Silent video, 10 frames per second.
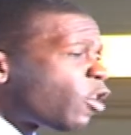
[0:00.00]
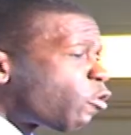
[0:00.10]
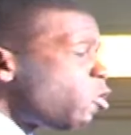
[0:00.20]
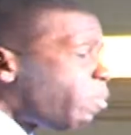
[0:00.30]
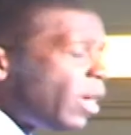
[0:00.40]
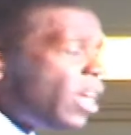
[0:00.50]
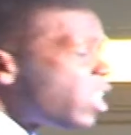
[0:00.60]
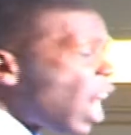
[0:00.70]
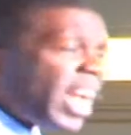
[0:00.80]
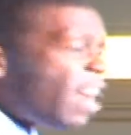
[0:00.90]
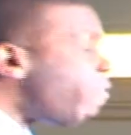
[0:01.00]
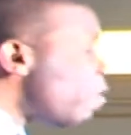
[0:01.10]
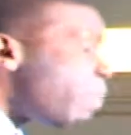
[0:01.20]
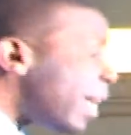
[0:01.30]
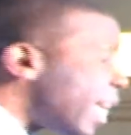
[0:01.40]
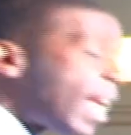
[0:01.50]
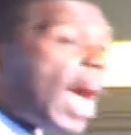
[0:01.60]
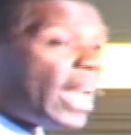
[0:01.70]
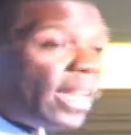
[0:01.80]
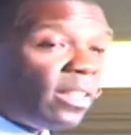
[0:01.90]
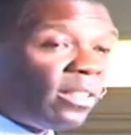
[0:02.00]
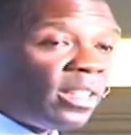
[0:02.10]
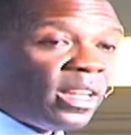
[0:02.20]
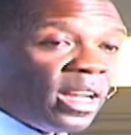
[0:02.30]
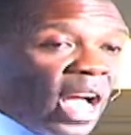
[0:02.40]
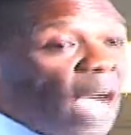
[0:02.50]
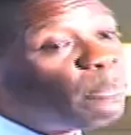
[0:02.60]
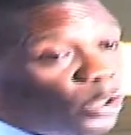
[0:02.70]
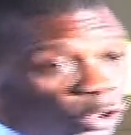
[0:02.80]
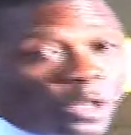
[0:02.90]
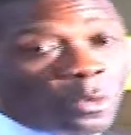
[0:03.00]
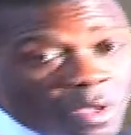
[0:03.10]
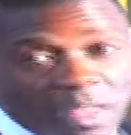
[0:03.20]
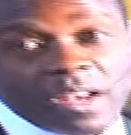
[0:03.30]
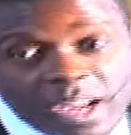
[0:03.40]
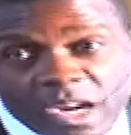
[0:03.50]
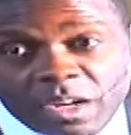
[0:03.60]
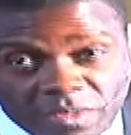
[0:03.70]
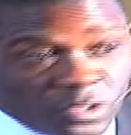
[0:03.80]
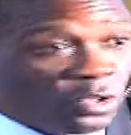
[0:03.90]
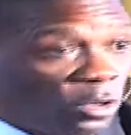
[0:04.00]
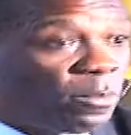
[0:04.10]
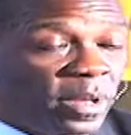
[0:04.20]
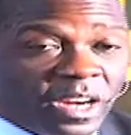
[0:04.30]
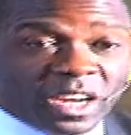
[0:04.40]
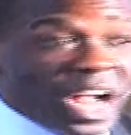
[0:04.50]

group, not everybody got it. I'm sure within here, this group here,